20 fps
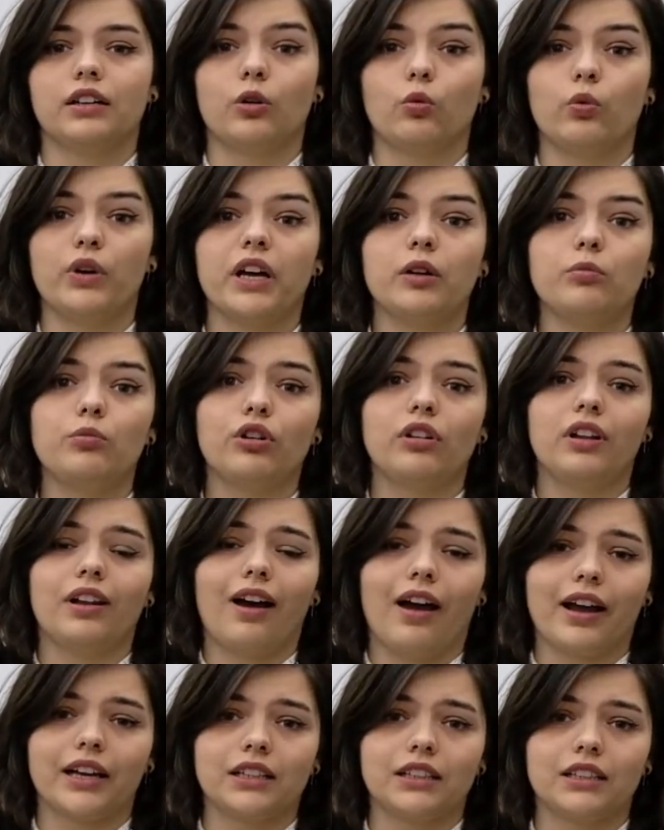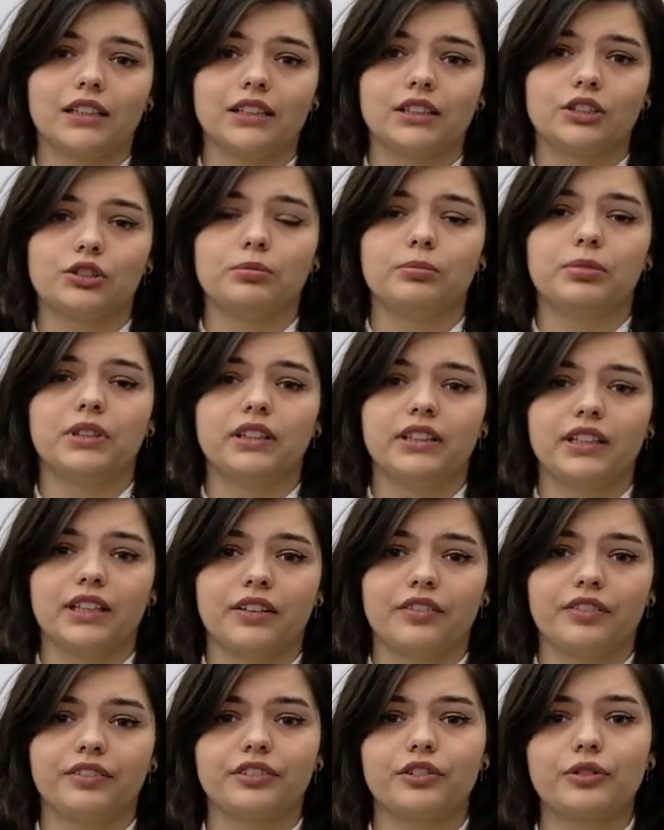We are more likely to
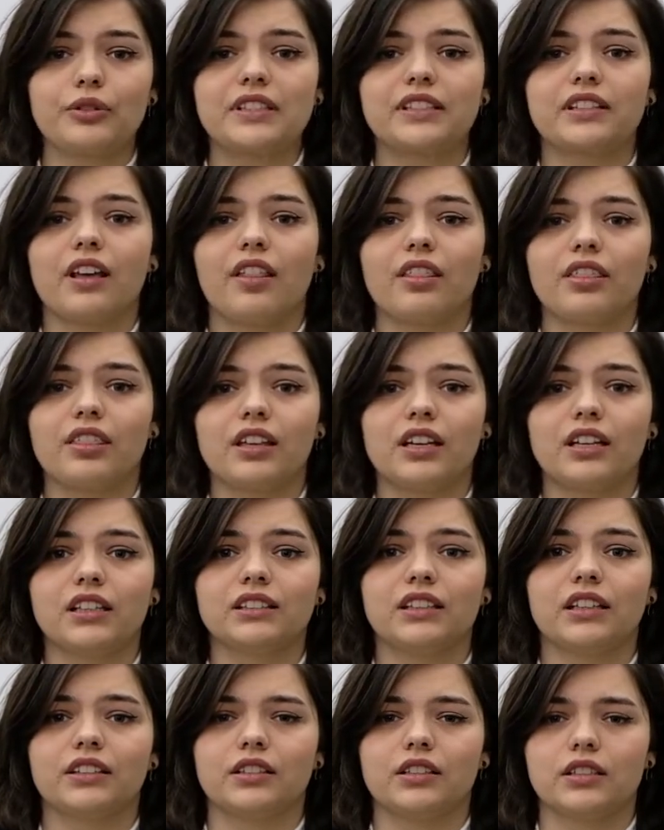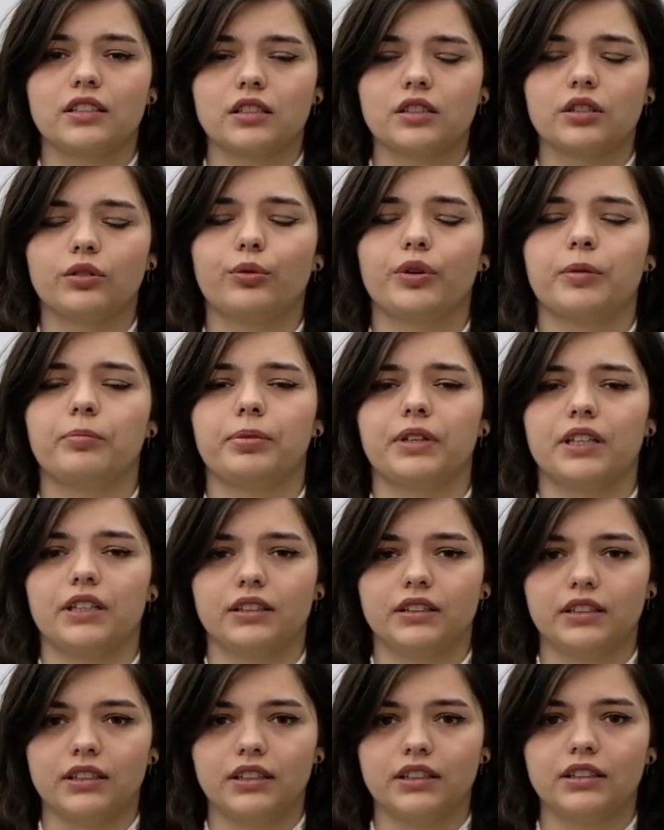believe to something that is
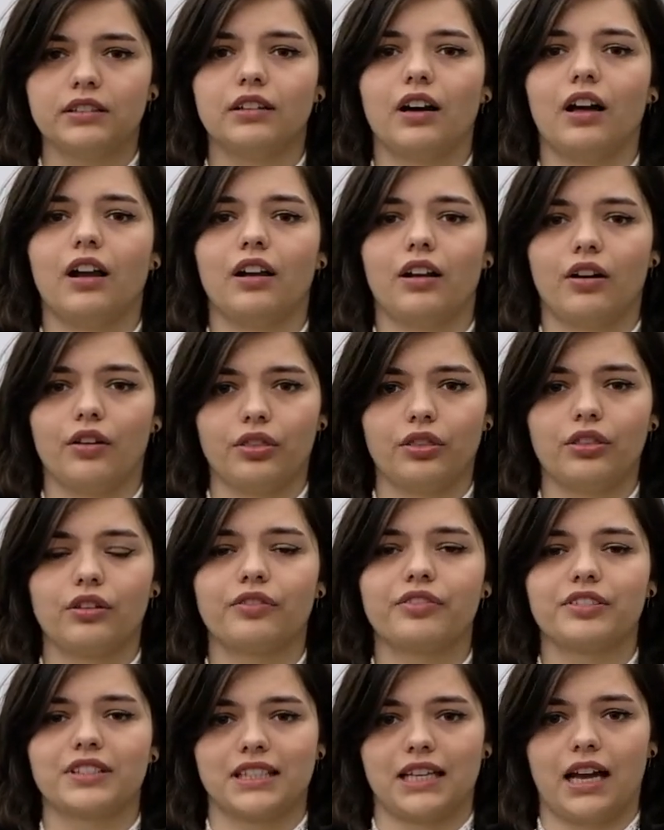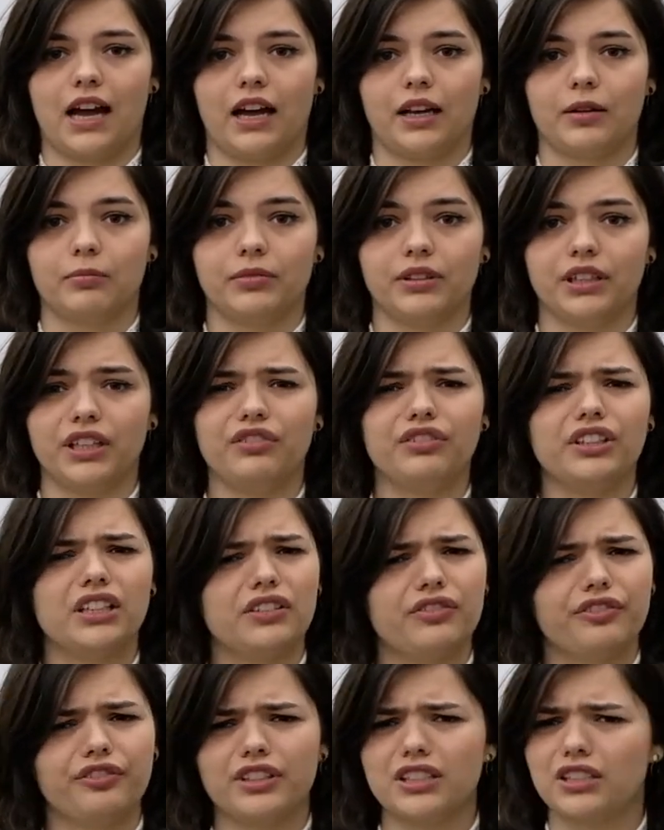repeated a lot of time, even
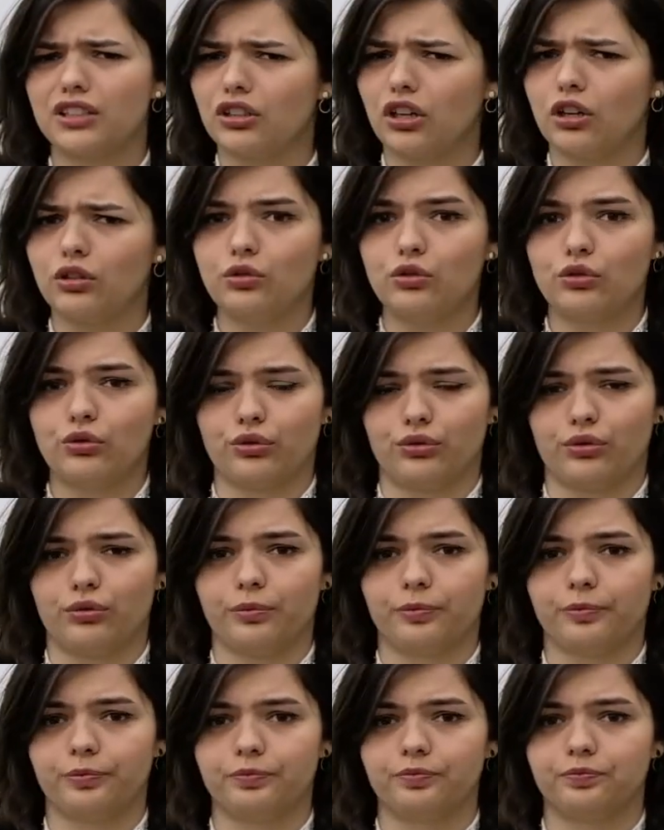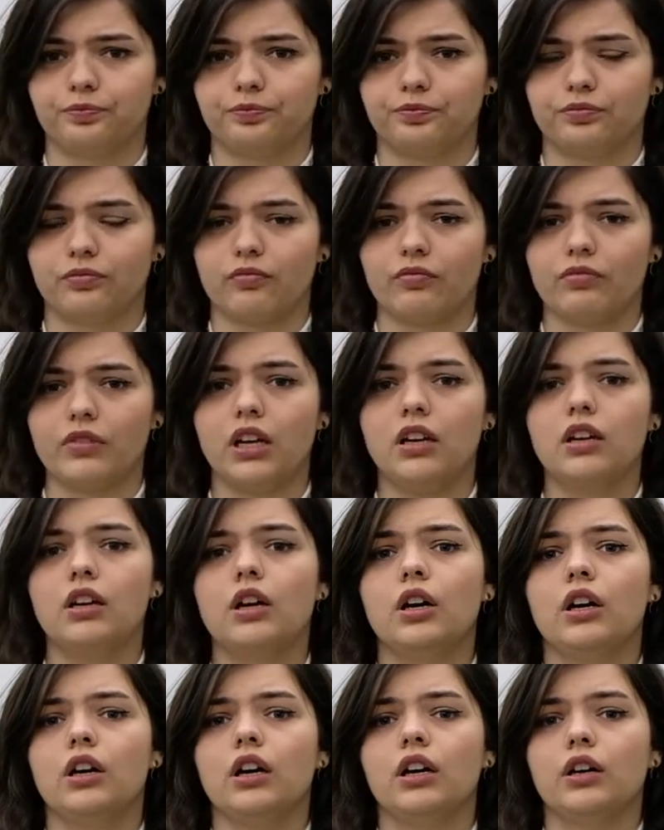if it's not true.
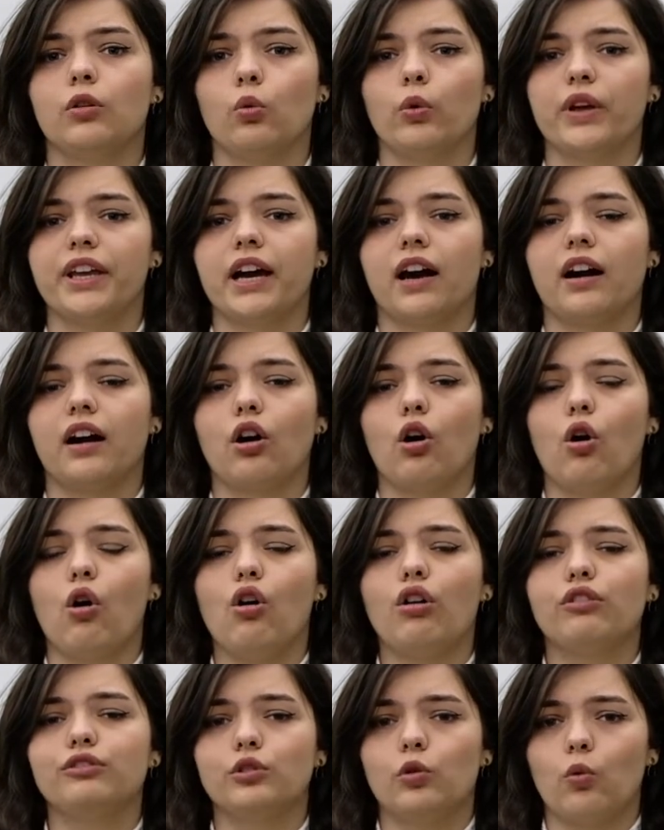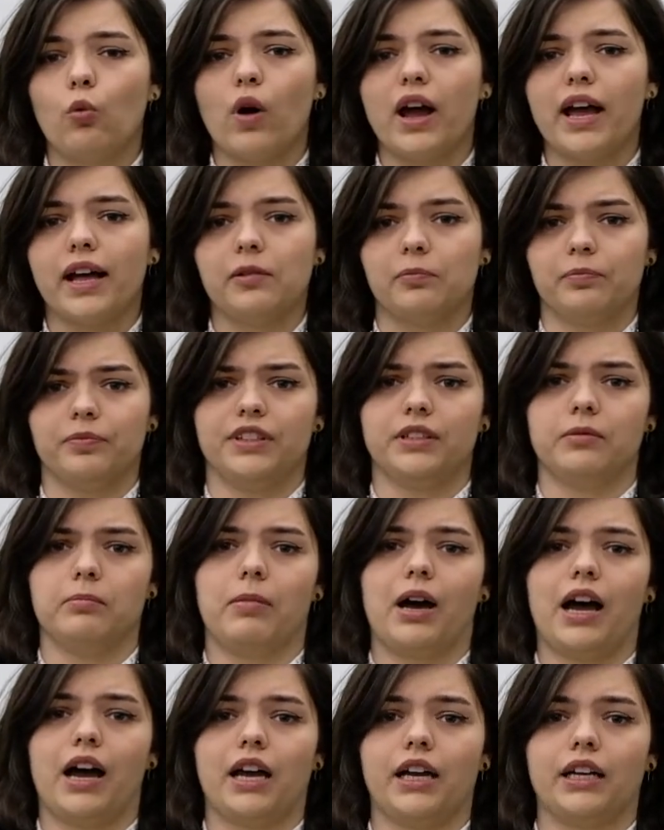We are overwhelmed
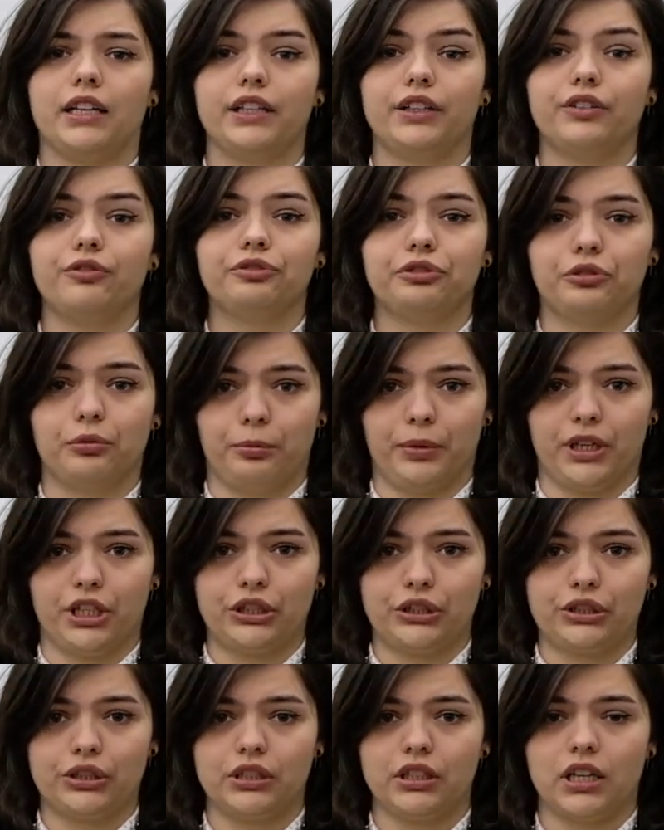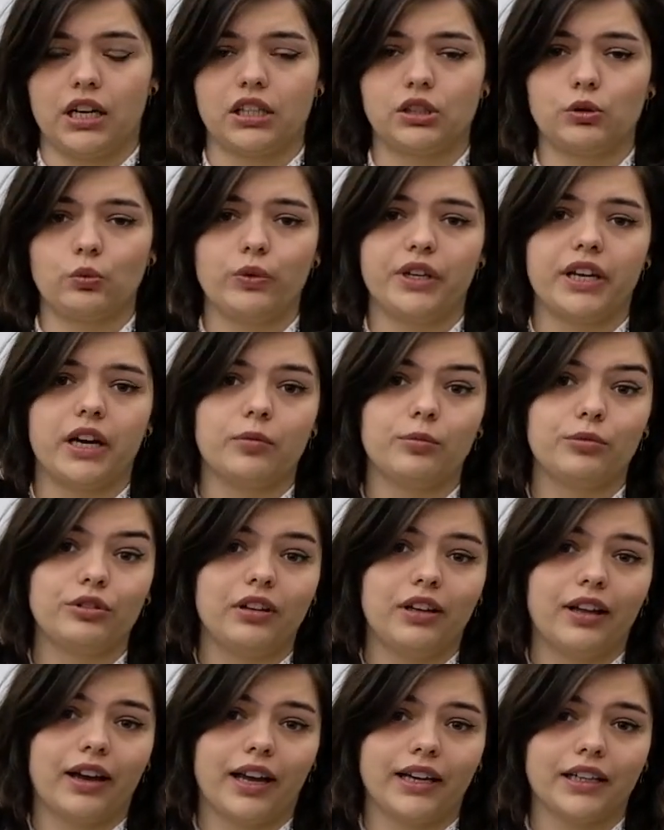by information, and we are more
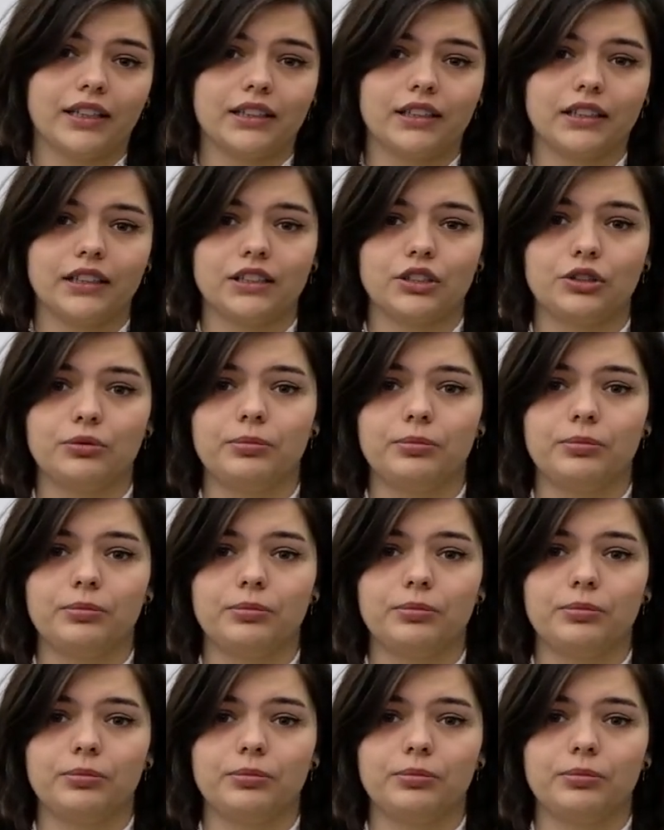likely to